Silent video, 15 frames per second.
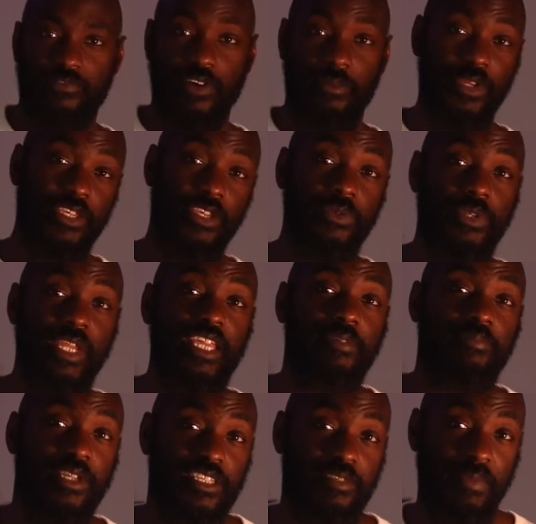from a
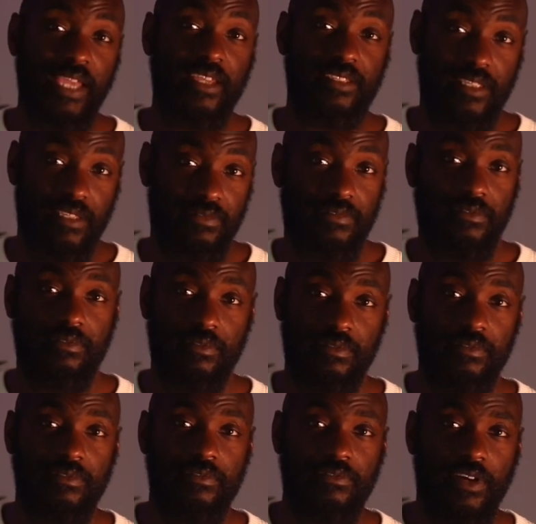unique perspective,
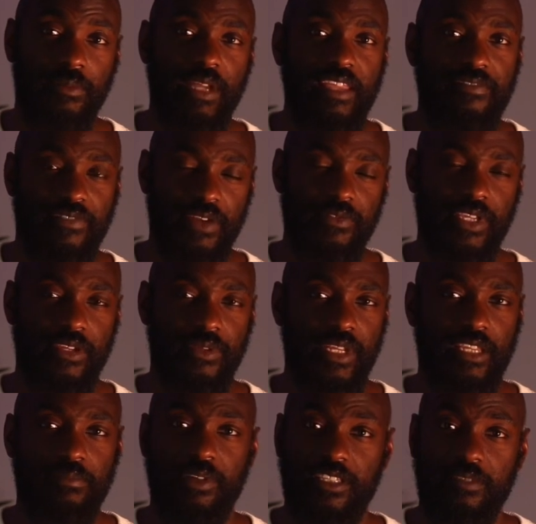from a very
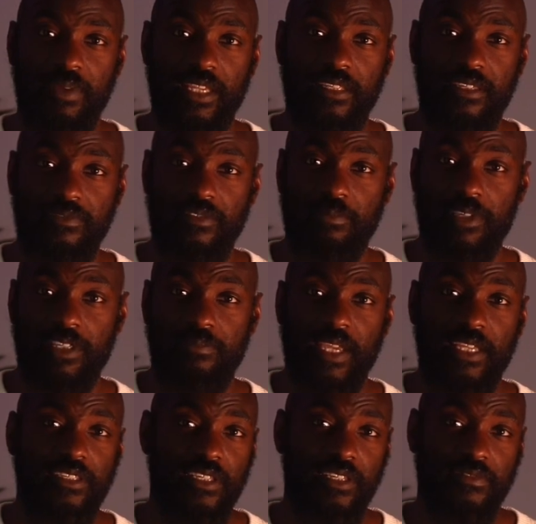unique perspective, a
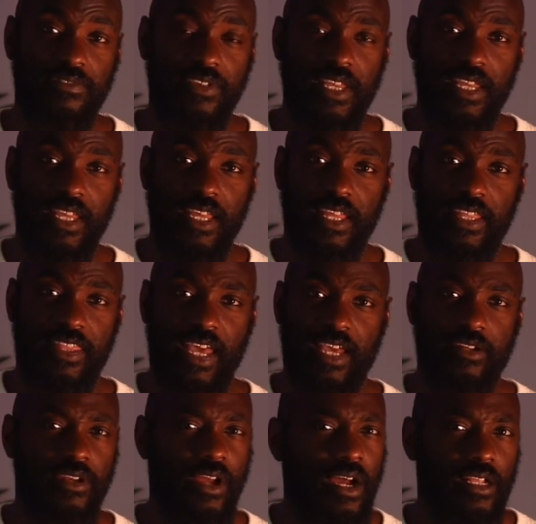perspective
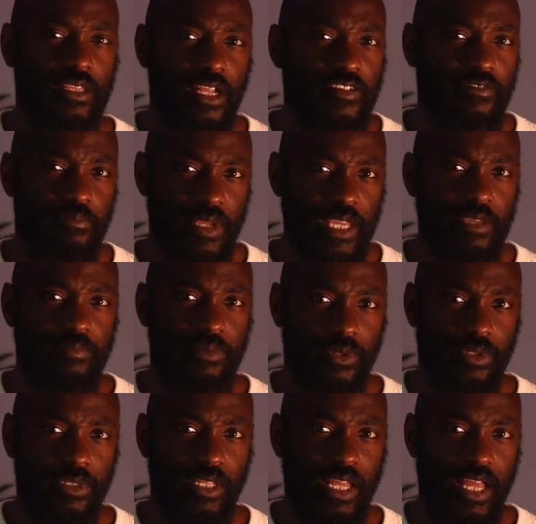that not a lot of
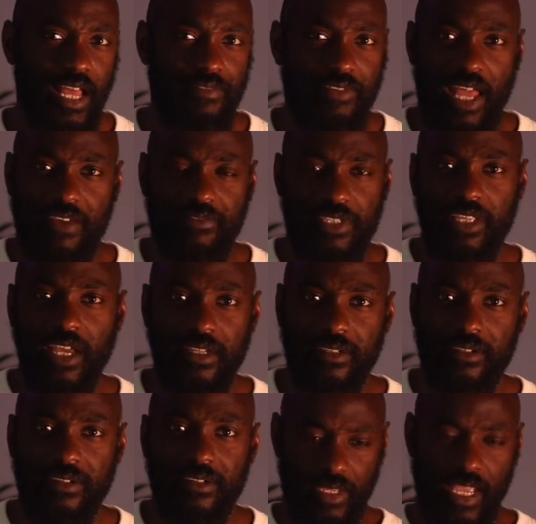people have ever
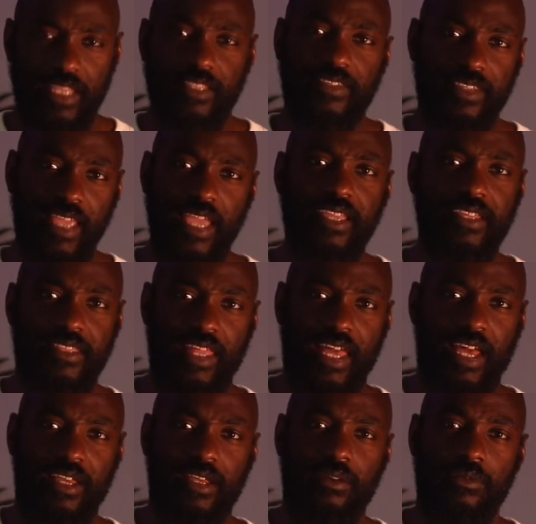done. In saying
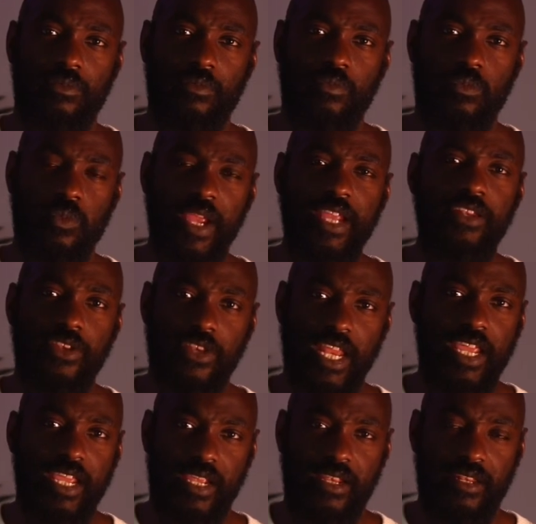that, we
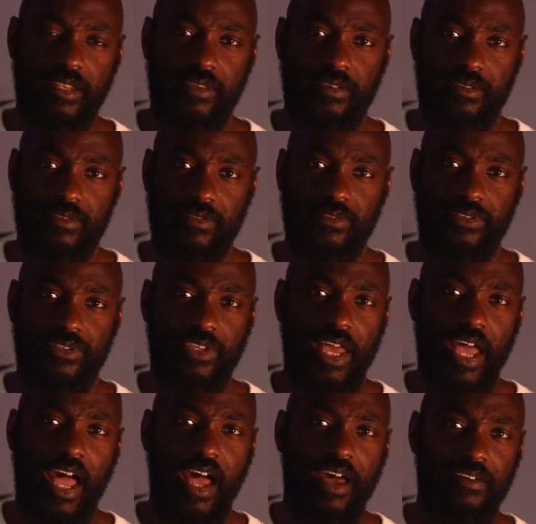need to
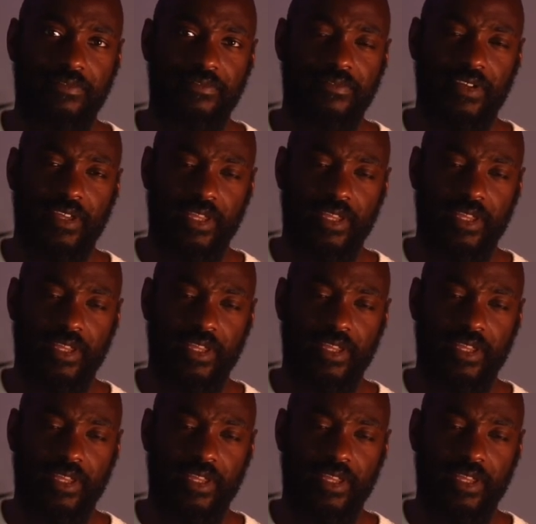have